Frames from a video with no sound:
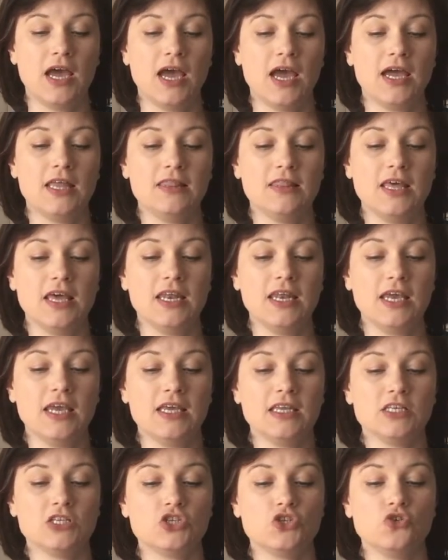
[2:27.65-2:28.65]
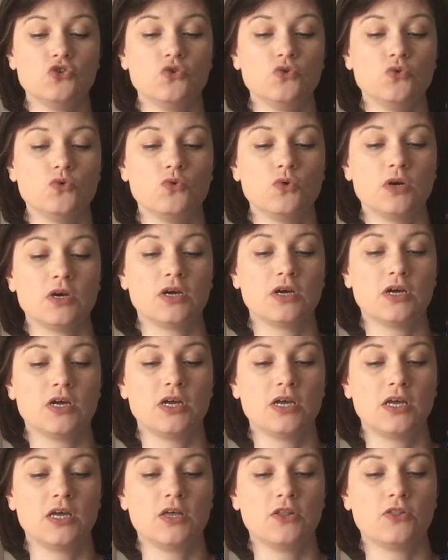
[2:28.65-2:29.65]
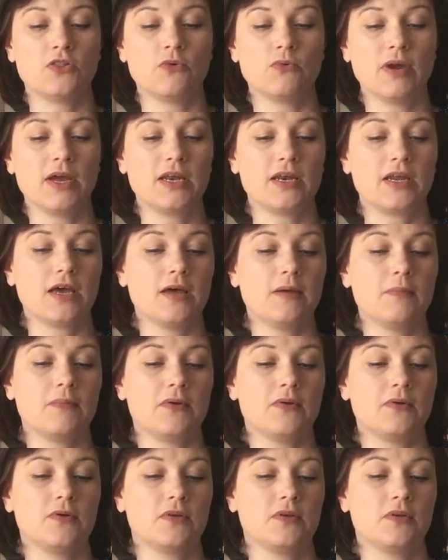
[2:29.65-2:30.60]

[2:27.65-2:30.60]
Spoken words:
and then into the red cup.